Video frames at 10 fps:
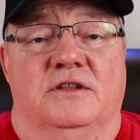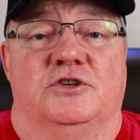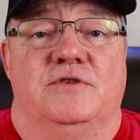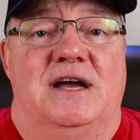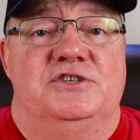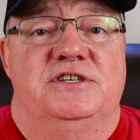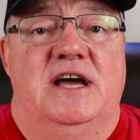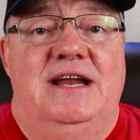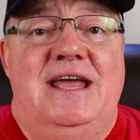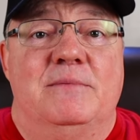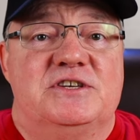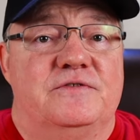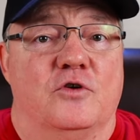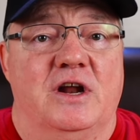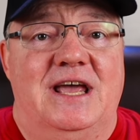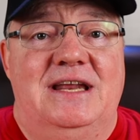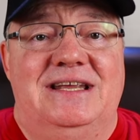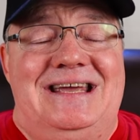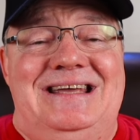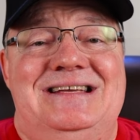The Traction Dynamics front
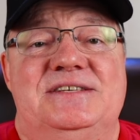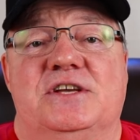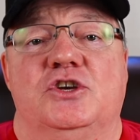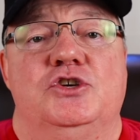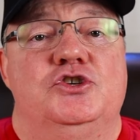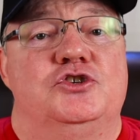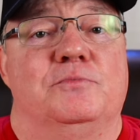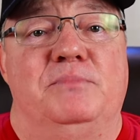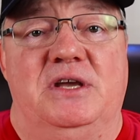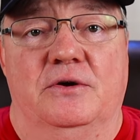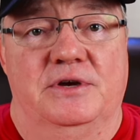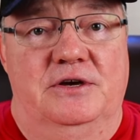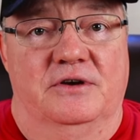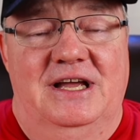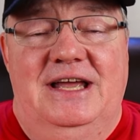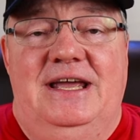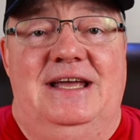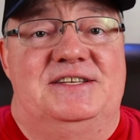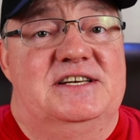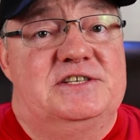end is superior.
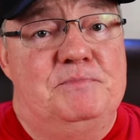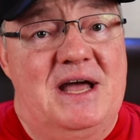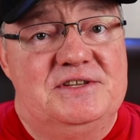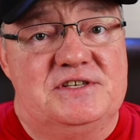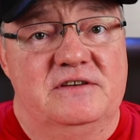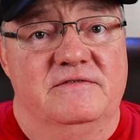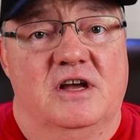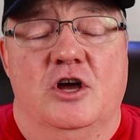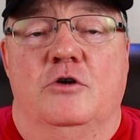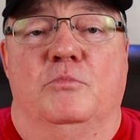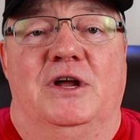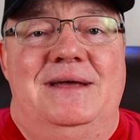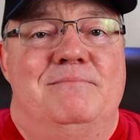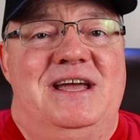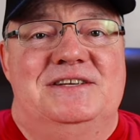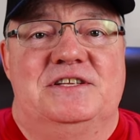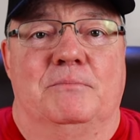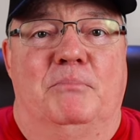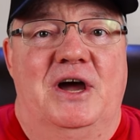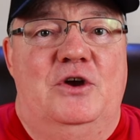It's expensive, but it makes the
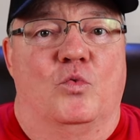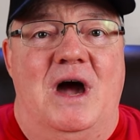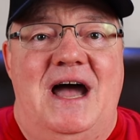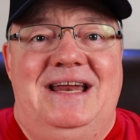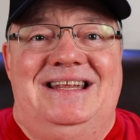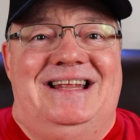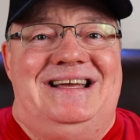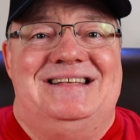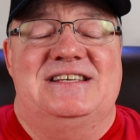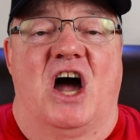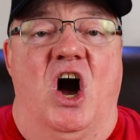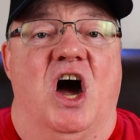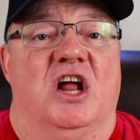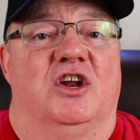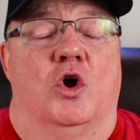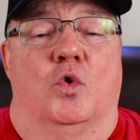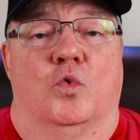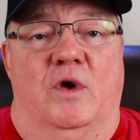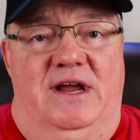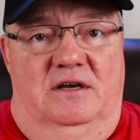bike ride like it's on
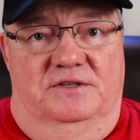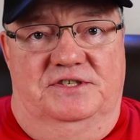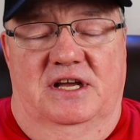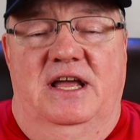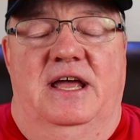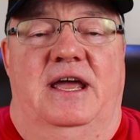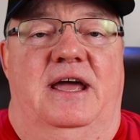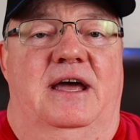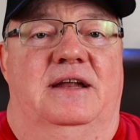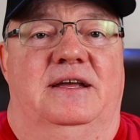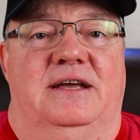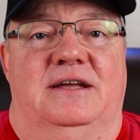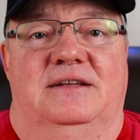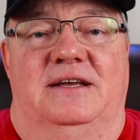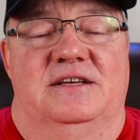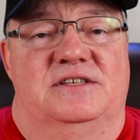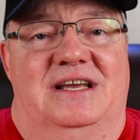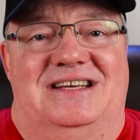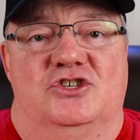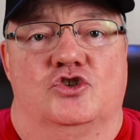rails. And it is
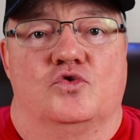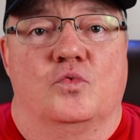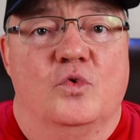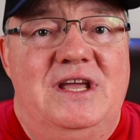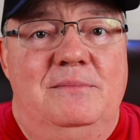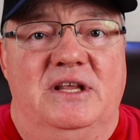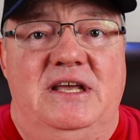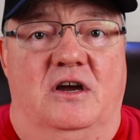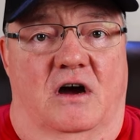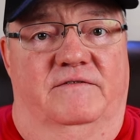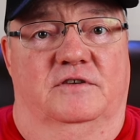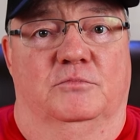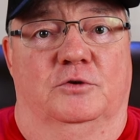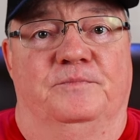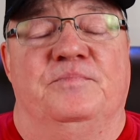extremely comfortable.